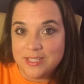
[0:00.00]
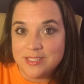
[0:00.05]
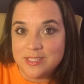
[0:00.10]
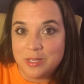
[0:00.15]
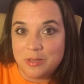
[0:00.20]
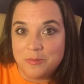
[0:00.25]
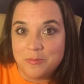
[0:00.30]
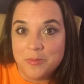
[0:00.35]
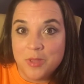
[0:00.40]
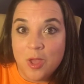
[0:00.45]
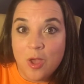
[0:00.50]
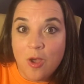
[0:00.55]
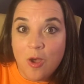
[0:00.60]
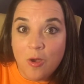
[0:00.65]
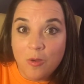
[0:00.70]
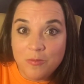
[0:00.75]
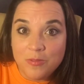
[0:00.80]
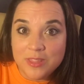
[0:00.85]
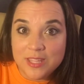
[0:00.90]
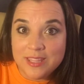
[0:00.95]
So
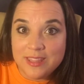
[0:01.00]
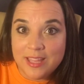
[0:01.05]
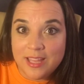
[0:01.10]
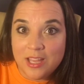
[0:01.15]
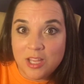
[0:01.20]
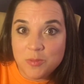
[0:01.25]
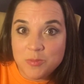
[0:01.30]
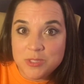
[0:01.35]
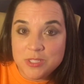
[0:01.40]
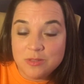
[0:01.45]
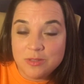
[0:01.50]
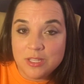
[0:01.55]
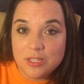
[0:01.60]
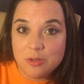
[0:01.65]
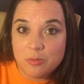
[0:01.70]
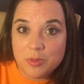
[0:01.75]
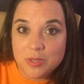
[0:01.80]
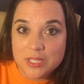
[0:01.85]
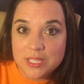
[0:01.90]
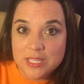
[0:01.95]
hopefully that helps you get
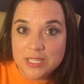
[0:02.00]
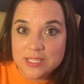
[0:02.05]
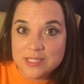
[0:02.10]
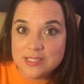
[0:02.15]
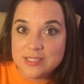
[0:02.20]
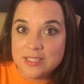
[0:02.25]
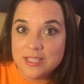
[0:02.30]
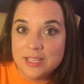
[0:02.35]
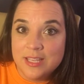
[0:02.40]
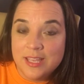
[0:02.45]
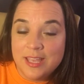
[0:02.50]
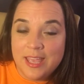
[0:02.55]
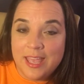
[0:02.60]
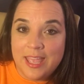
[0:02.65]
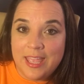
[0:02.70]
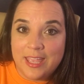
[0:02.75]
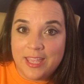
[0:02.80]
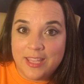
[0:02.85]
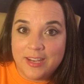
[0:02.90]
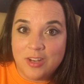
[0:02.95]
your bookings,
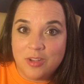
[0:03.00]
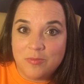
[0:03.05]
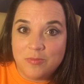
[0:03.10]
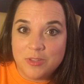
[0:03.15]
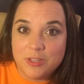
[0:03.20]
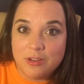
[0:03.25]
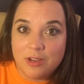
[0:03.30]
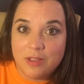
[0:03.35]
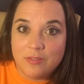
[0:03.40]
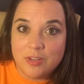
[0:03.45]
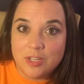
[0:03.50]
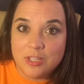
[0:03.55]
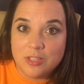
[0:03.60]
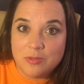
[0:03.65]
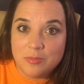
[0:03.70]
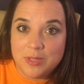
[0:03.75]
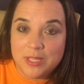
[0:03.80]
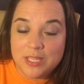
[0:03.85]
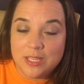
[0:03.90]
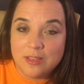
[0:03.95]
and hopefully you're having a good
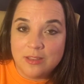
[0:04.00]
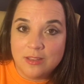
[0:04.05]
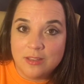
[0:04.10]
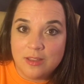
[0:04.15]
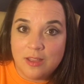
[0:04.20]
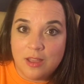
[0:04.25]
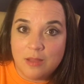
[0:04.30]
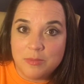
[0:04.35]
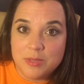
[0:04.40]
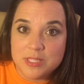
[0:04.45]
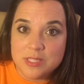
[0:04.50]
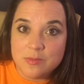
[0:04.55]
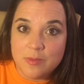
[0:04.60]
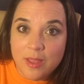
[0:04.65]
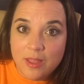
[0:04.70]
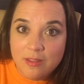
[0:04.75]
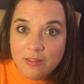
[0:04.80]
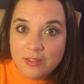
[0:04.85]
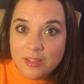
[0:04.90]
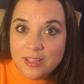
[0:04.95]
week as
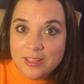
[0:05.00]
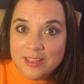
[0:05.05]
well.